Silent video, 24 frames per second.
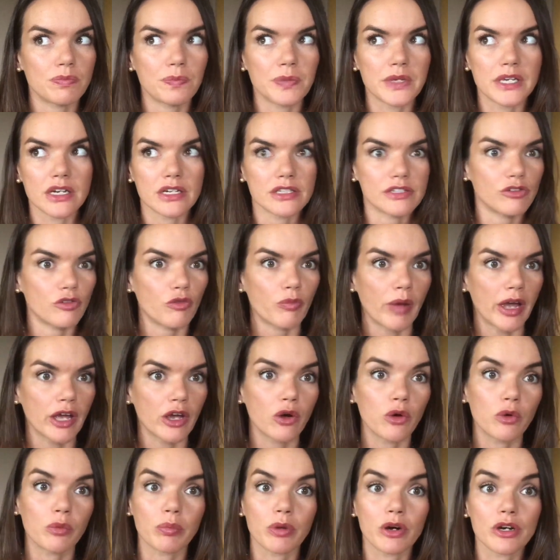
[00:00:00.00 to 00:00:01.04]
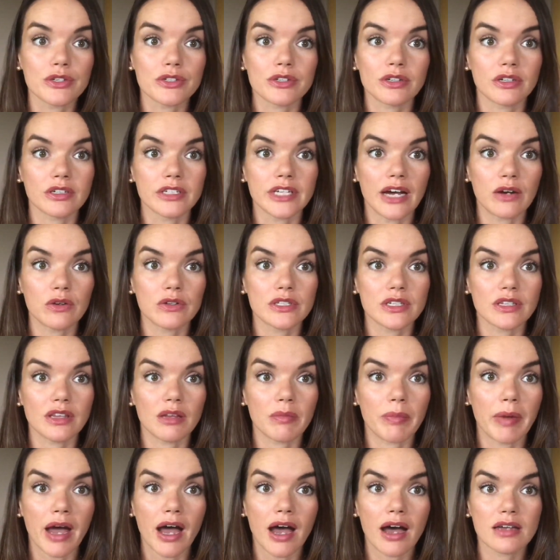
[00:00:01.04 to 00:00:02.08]
because of my own personal doubts in
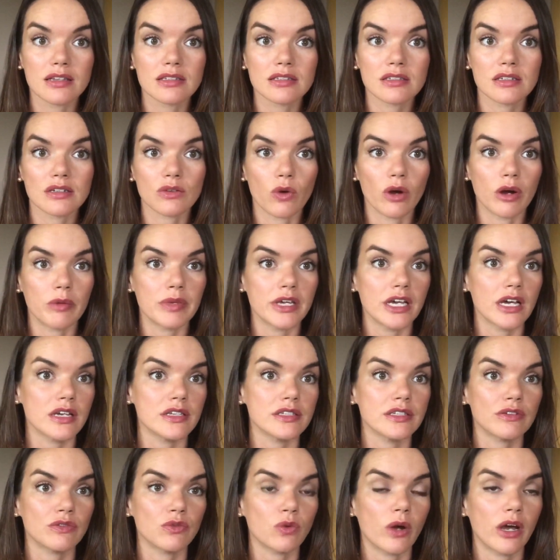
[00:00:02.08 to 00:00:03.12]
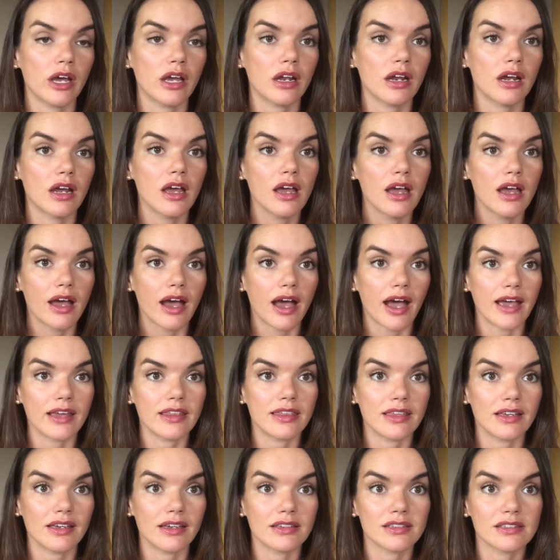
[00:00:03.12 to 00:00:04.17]
the past, or because of what I
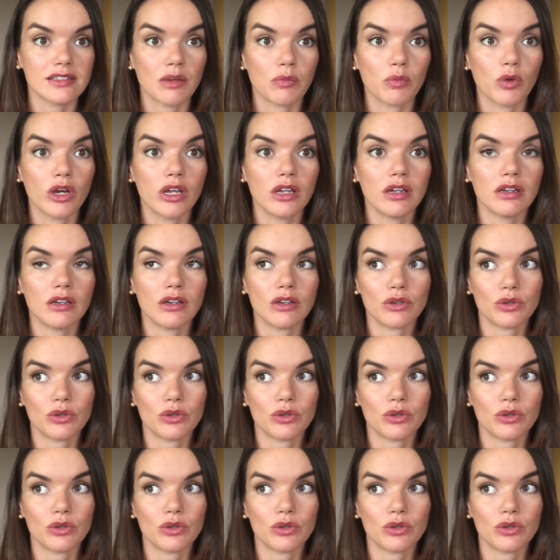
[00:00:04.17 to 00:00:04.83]
think someone